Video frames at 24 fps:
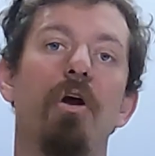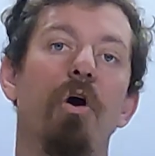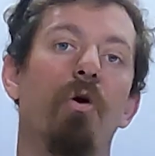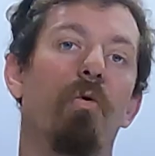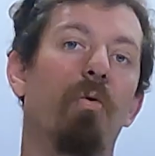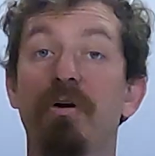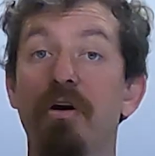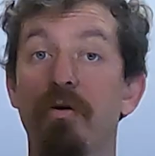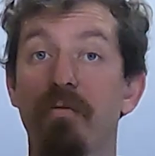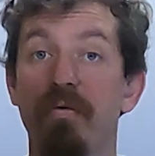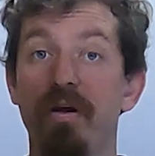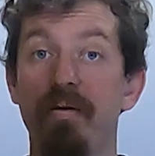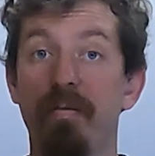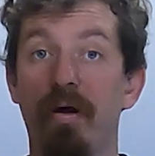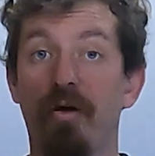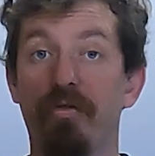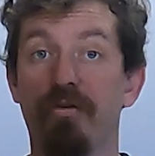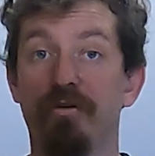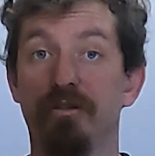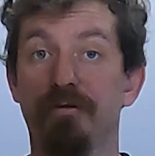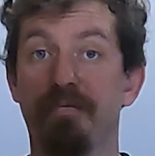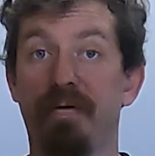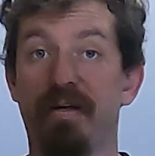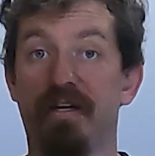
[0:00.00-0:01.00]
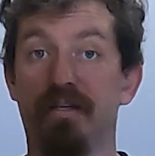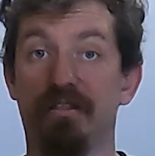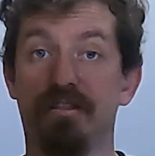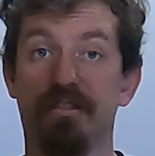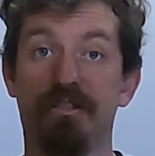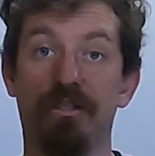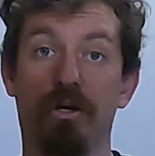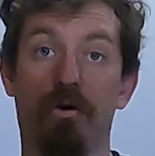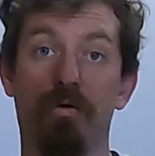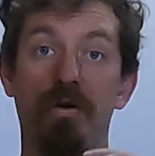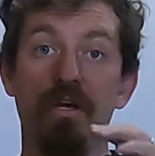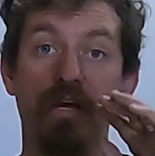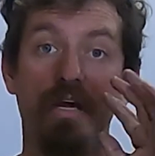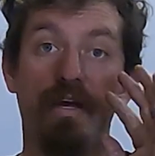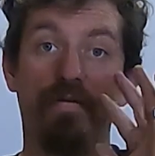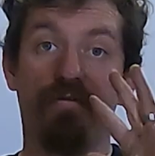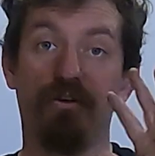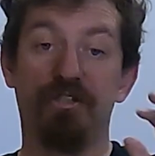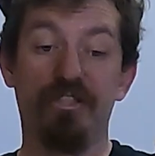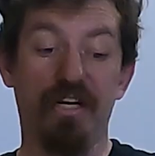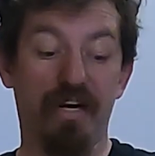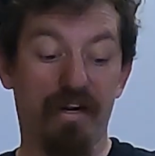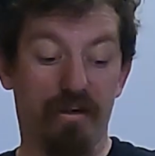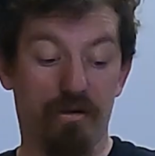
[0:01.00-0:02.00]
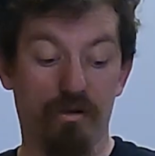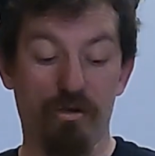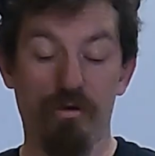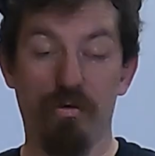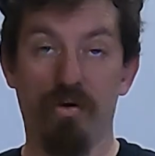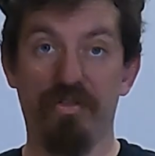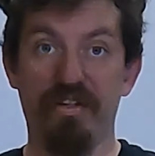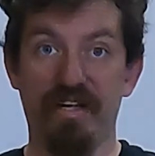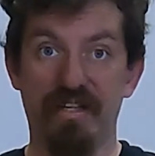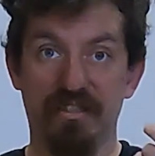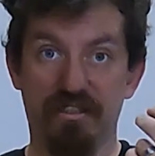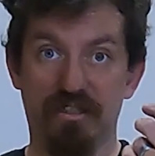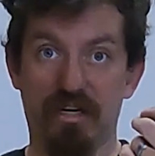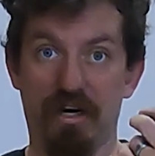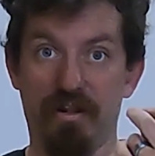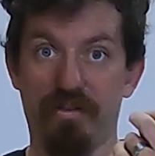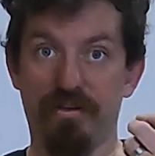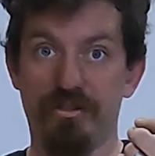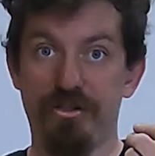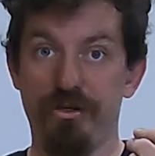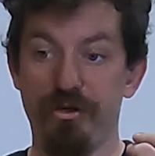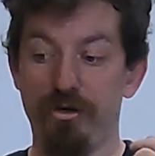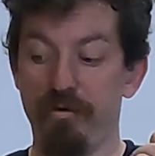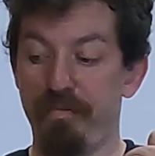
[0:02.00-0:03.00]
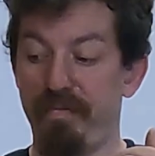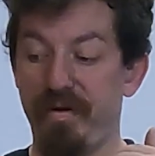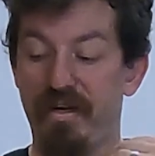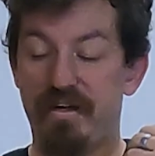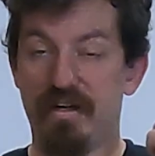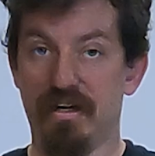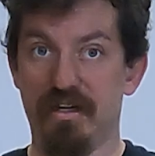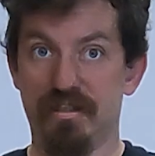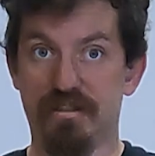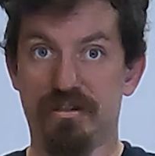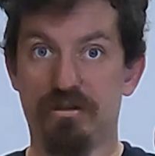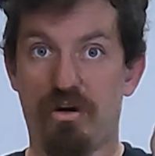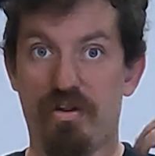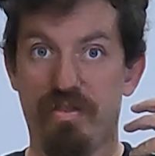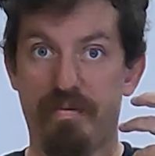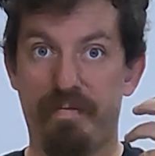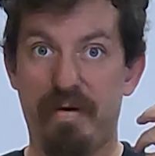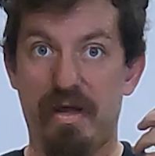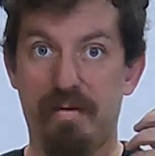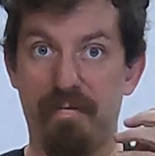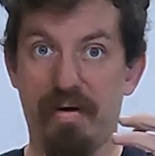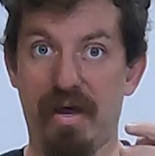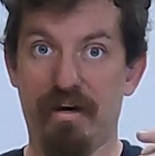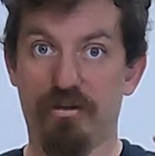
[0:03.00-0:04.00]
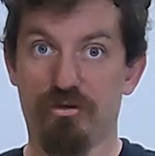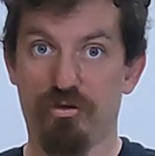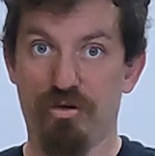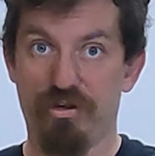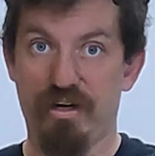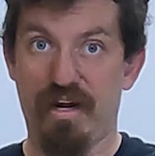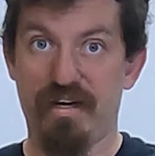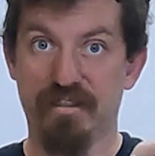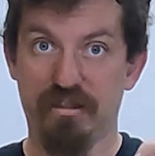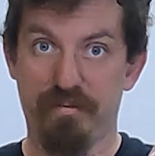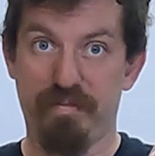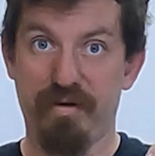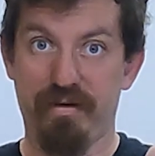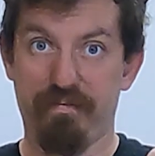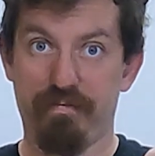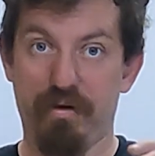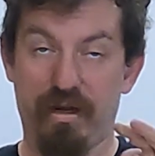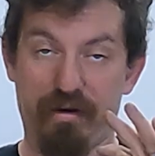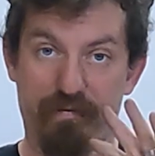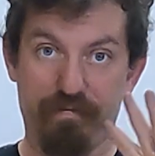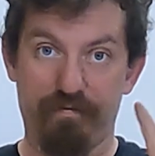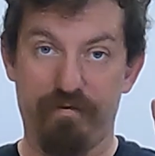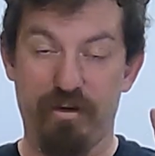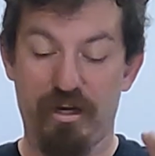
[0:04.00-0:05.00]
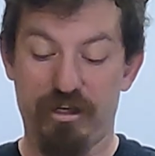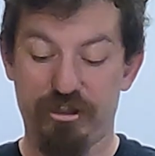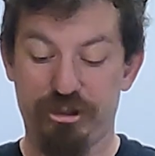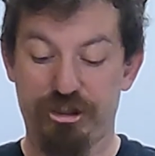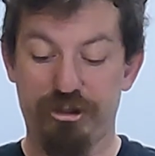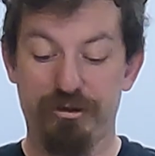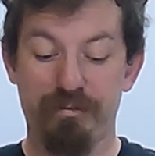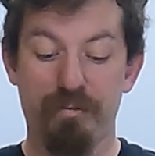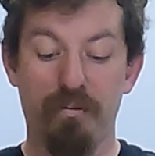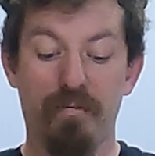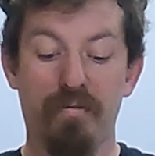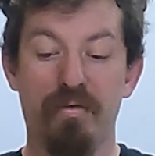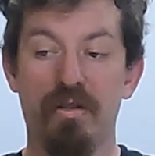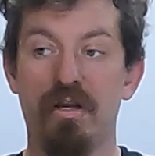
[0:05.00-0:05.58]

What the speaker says: So we're gonna ream out those pins. So if there's any glue on the inside of the tube, because on the pen mandrel, it has to be like flush.